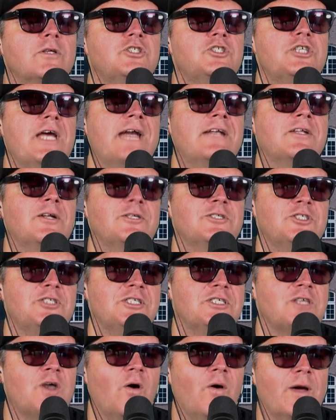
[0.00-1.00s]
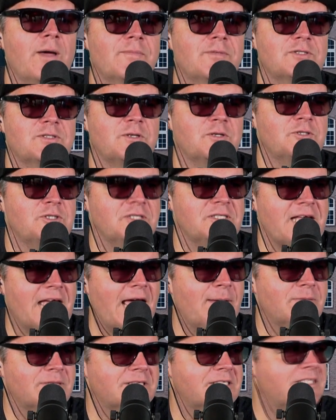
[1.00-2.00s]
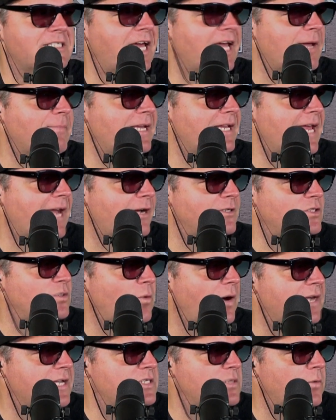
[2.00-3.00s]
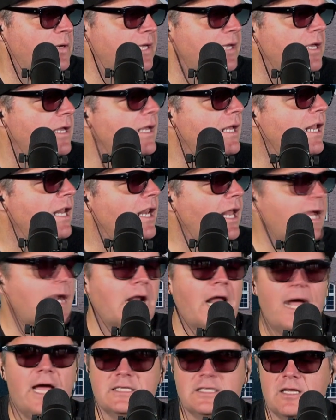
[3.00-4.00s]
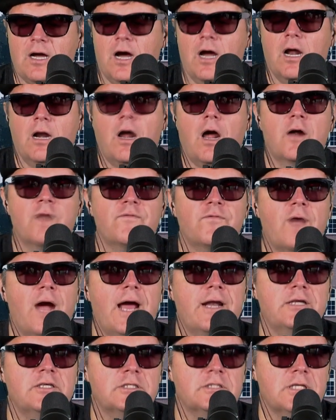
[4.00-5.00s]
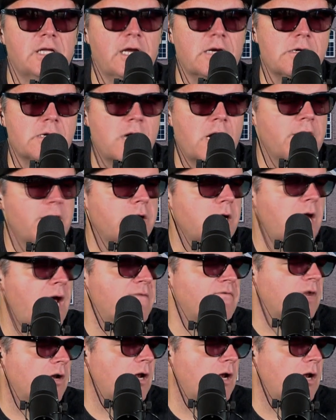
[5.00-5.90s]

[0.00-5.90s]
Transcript: gentle she's going, so she's able to take me down twice a week. Like last on Friday, she's like, "Are you going to have